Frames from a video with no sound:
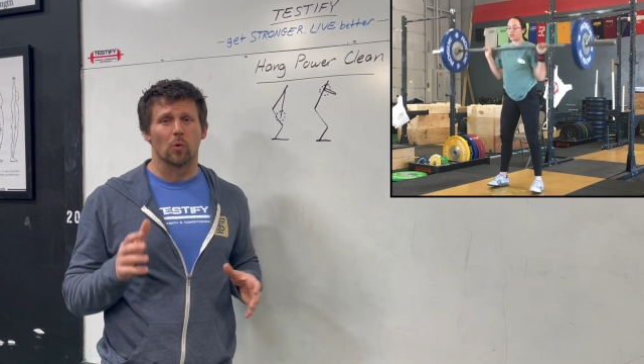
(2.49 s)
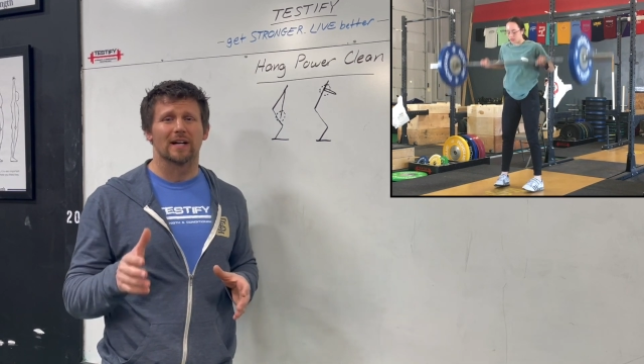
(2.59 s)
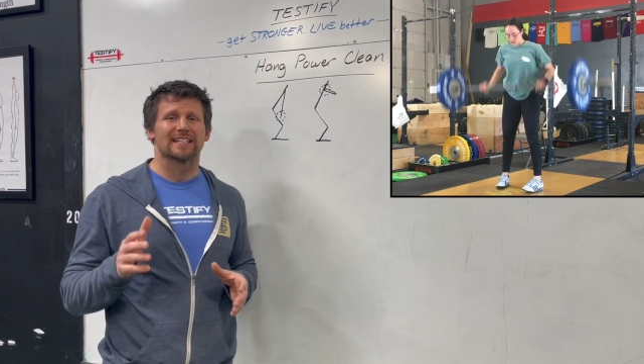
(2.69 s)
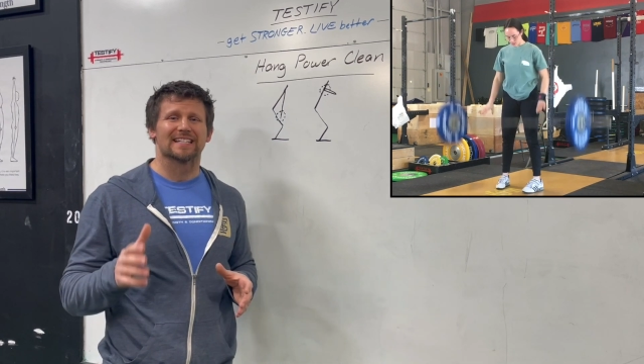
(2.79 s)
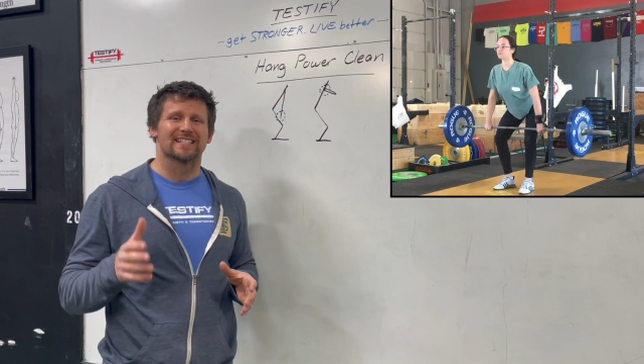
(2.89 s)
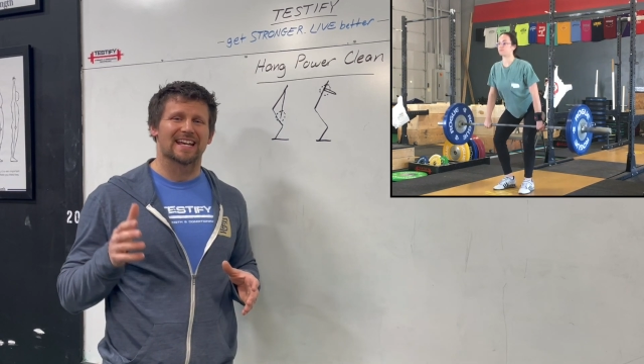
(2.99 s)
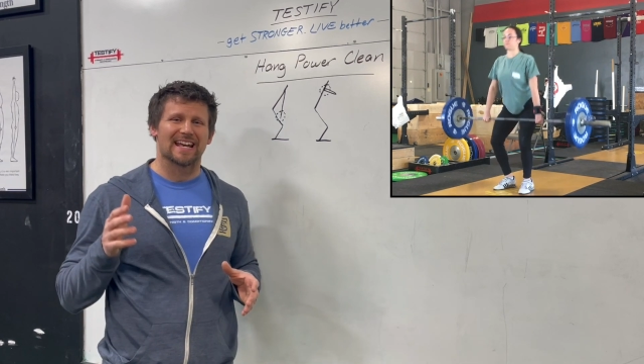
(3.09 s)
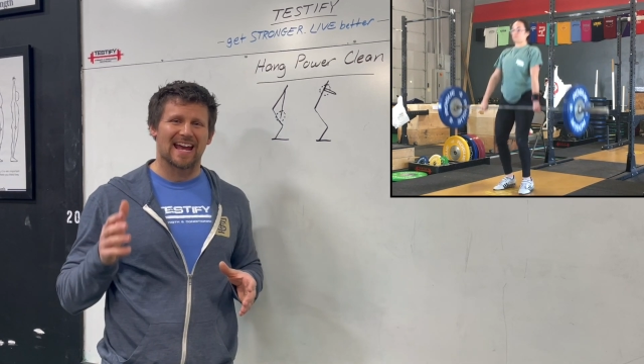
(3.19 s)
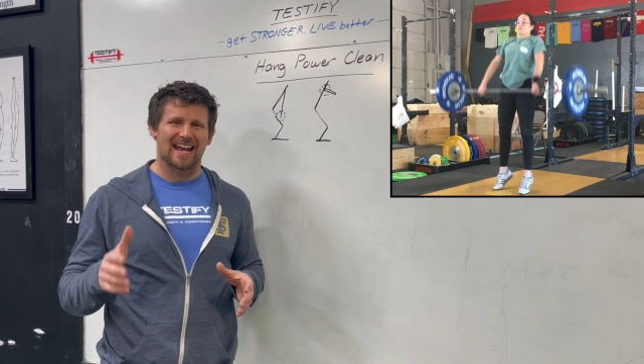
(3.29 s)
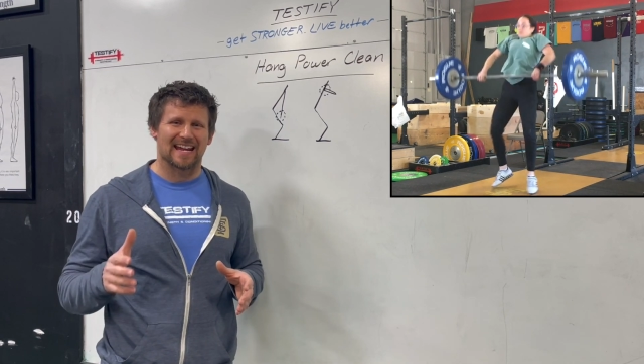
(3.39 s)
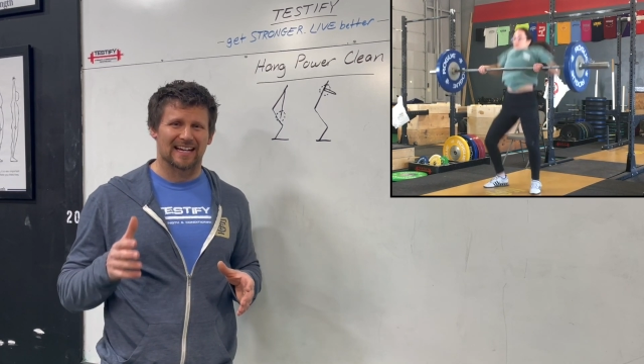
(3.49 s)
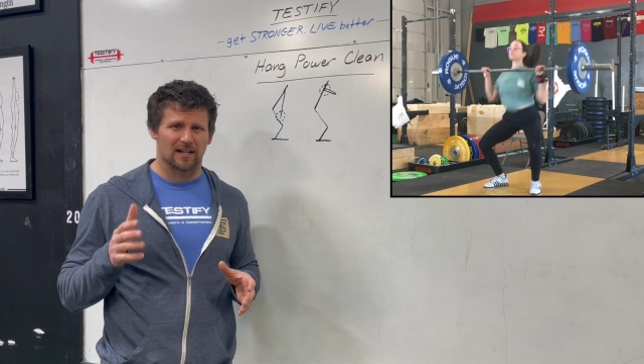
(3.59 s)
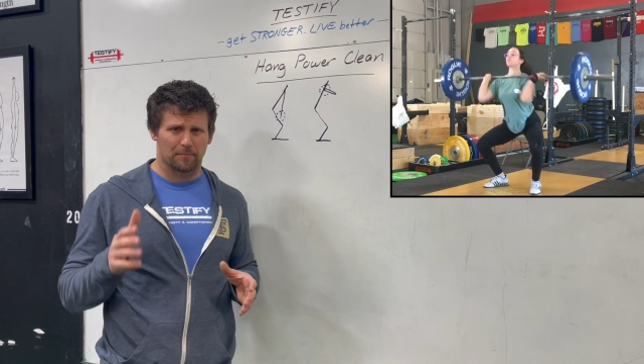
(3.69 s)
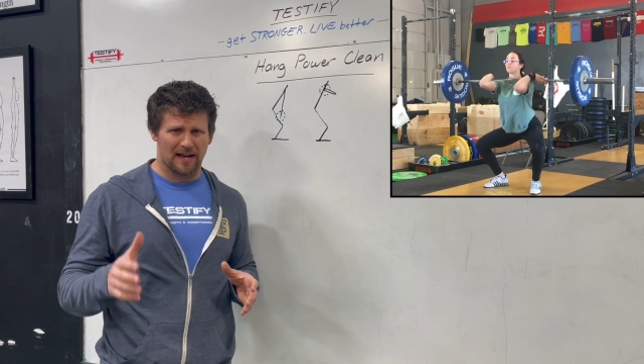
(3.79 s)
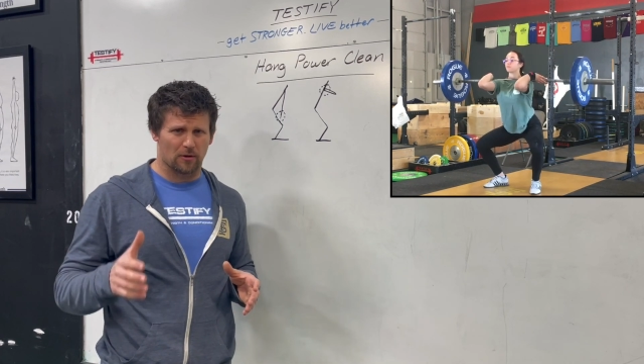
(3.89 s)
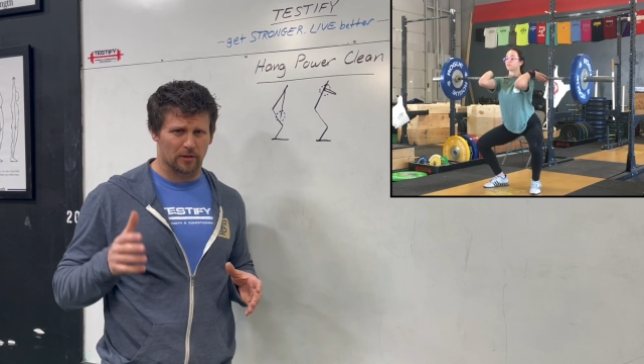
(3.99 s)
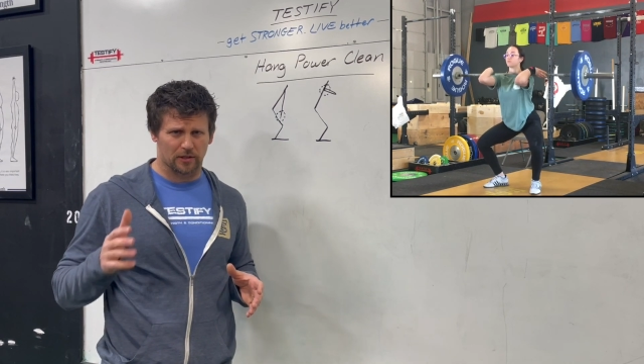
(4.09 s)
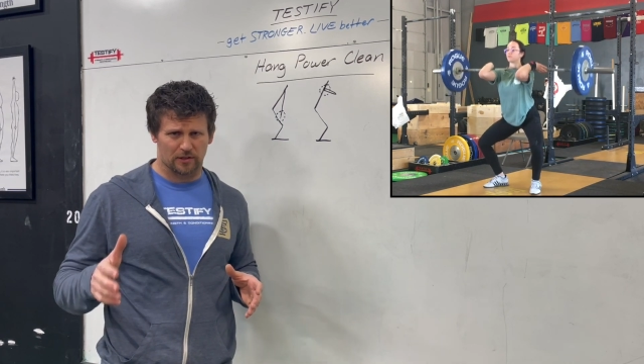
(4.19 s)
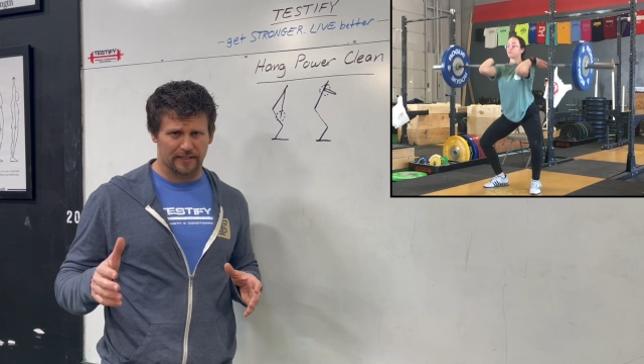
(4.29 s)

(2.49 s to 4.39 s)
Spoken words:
What is a hang power